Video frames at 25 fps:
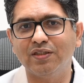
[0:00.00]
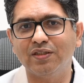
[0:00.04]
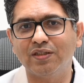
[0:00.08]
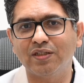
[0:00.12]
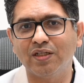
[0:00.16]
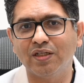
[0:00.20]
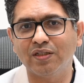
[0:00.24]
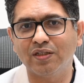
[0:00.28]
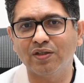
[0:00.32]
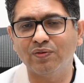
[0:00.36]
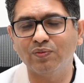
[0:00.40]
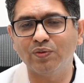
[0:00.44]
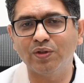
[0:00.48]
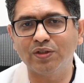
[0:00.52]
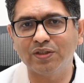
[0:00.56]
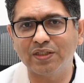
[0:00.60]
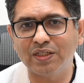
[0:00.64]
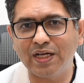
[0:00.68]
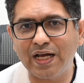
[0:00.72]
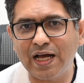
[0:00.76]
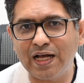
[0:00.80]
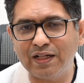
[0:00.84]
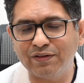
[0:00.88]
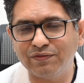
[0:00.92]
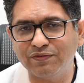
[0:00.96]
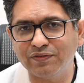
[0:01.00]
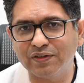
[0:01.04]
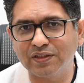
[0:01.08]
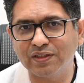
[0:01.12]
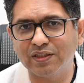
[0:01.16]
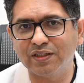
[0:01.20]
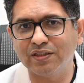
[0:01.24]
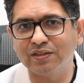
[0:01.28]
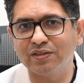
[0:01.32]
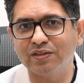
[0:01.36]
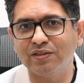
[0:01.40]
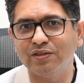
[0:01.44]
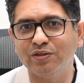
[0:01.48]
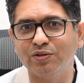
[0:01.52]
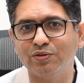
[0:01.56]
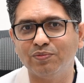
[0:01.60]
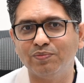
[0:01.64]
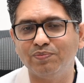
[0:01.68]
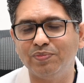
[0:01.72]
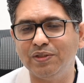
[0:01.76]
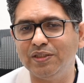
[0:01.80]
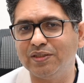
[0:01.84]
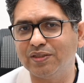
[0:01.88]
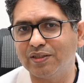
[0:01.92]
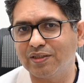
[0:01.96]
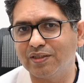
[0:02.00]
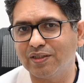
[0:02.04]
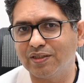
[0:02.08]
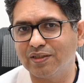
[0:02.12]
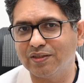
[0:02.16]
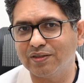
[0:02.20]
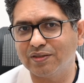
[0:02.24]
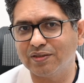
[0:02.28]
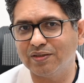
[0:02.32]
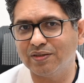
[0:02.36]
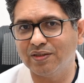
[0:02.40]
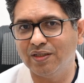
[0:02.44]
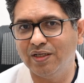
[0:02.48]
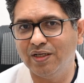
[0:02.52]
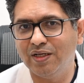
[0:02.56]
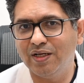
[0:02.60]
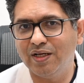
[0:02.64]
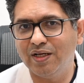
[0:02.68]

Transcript: It can convert the alpha keratin into beta keratin.